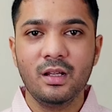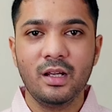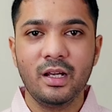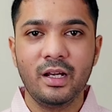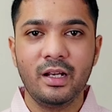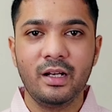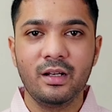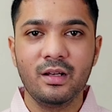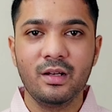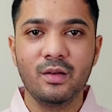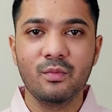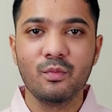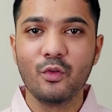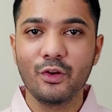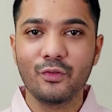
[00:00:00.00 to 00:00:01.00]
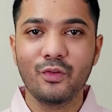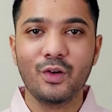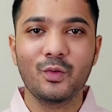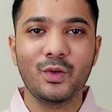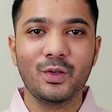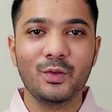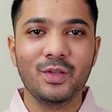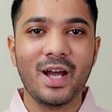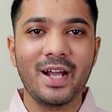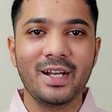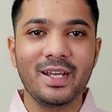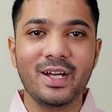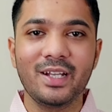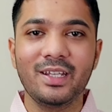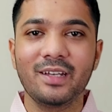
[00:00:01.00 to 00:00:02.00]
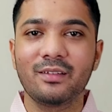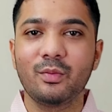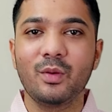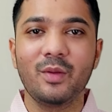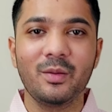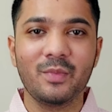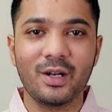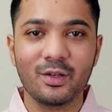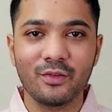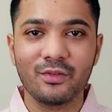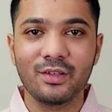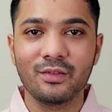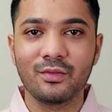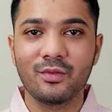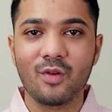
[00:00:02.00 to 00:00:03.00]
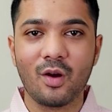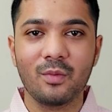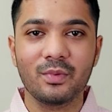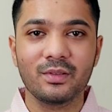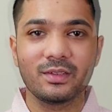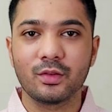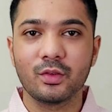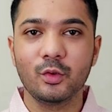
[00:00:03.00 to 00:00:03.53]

and moving forward to the idea and the experiment part of this drop